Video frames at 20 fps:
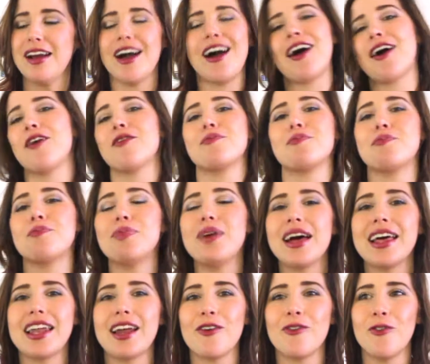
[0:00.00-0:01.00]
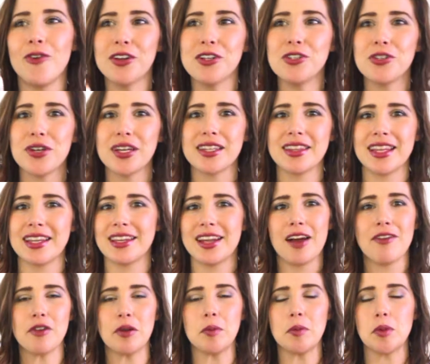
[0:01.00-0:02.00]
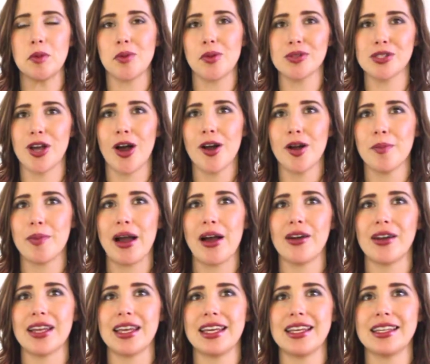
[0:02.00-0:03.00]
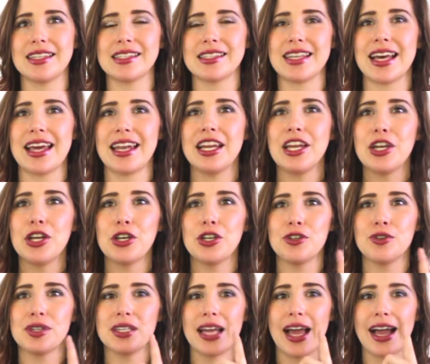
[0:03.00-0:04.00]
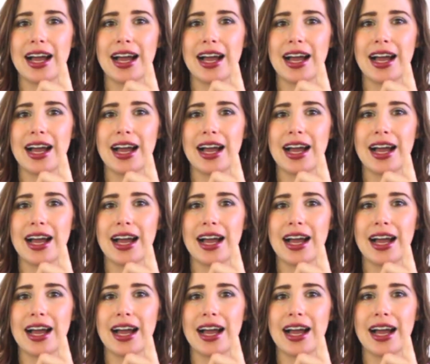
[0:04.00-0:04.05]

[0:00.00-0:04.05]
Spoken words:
But one trick that not very many people talk about is that you can,